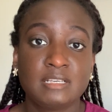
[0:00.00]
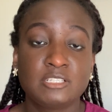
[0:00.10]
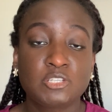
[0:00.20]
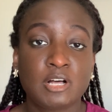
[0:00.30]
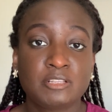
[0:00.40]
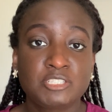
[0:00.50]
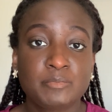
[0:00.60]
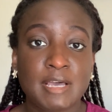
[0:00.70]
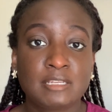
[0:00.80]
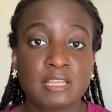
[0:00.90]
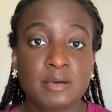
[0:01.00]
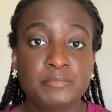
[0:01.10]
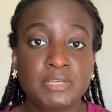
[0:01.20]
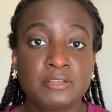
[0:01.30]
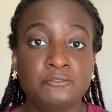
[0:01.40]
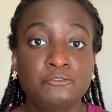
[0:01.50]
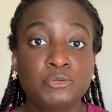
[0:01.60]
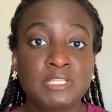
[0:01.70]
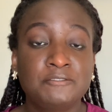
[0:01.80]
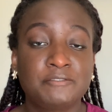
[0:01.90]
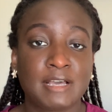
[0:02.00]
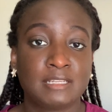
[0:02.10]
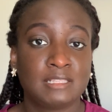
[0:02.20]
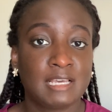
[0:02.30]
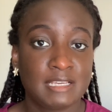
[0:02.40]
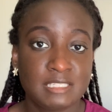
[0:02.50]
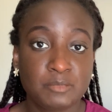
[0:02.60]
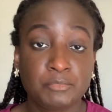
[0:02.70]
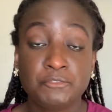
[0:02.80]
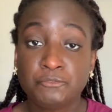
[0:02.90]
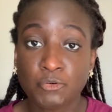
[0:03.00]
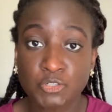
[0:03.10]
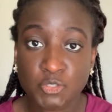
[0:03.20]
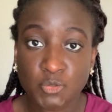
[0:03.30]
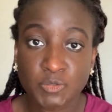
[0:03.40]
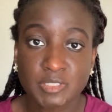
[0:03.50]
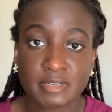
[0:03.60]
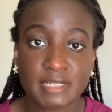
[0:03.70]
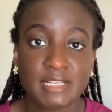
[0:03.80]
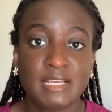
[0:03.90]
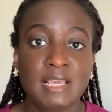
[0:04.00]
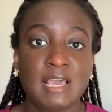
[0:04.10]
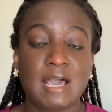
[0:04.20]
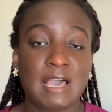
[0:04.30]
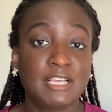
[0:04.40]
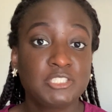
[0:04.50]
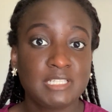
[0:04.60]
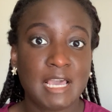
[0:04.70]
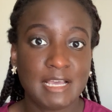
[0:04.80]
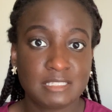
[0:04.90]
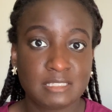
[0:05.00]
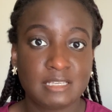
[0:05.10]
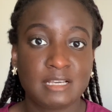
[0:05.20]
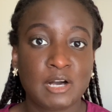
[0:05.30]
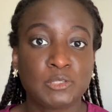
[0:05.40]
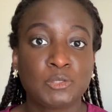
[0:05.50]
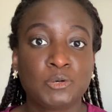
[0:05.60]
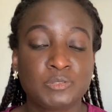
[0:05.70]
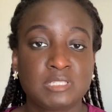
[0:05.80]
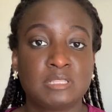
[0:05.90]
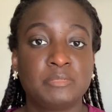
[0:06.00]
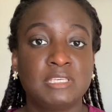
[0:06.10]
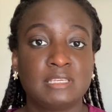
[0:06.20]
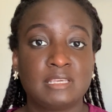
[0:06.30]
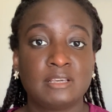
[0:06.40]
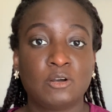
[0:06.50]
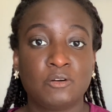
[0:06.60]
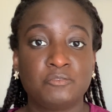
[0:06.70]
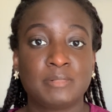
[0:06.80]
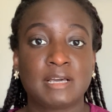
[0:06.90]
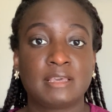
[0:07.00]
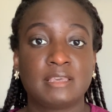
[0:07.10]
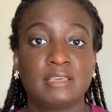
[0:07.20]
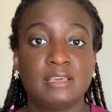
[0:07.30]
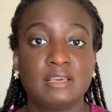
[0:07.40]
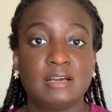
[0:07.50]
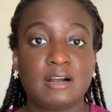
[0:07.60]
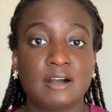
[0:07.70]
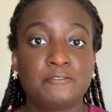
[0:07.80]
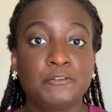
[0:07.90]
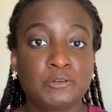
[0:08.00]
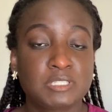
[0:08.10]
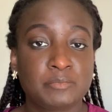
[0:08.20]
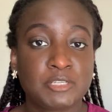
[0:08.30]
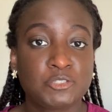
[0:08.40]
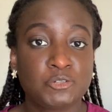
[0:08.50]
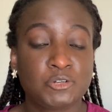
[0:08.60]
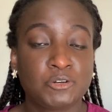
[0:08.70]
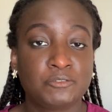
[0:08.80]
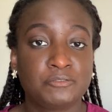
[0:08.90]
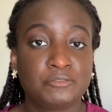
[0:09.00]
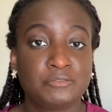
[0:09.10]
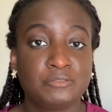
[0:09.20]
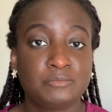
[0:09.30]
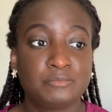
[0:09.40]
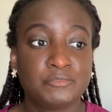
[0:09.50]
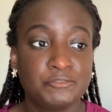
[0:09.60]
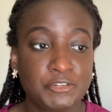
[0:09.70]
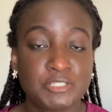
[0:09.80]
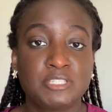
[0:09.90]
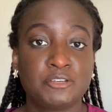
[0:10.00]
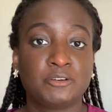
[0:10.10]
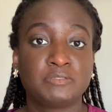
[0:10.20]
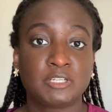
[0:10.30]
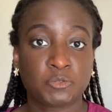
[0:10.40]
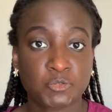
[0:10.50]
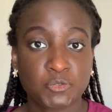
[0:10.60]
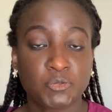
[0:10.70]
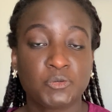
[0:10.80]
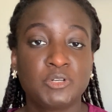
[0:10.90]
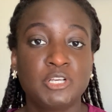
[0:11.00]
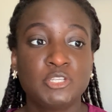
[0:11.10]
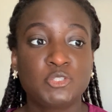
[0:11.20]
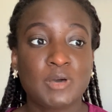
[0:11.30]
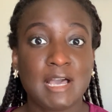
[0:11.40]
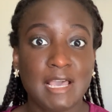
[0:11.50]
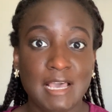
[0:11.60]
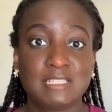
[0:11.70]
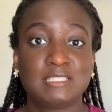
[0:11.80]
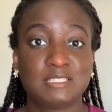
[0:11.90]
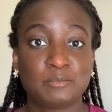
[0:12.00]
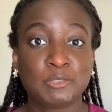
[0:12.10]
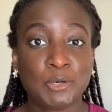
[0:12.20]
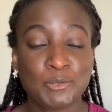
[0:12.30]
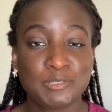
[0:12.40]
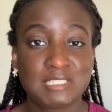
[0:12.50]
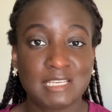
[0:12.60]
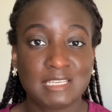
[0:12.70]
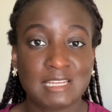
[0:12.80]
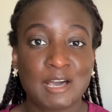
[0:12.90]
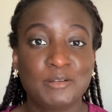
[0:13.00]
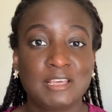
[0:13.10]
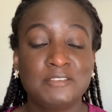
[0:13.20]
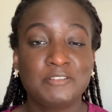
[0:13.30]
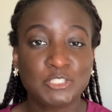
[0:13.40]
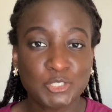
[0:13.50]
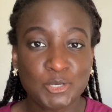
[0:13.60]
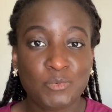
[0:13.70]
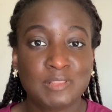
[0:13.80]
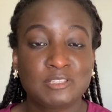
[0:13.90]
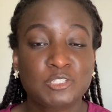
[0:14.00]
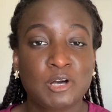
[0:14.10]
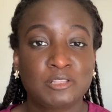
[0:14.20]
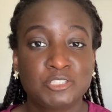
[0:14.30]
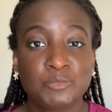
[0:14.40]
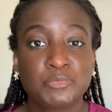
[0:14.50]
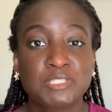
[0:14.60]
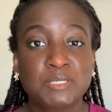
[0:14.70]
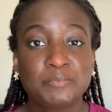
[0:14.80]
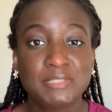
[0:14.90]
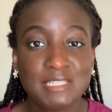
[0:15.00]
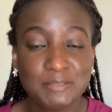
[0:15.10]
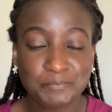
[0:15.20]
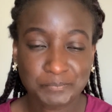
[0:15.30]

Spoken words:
scholarship had not been fully finalized before school started, I actually had to take out loans in the beginning of my fall semester of first year of dental school. So I had some loans taken out, and eventually when the scholarship was complete,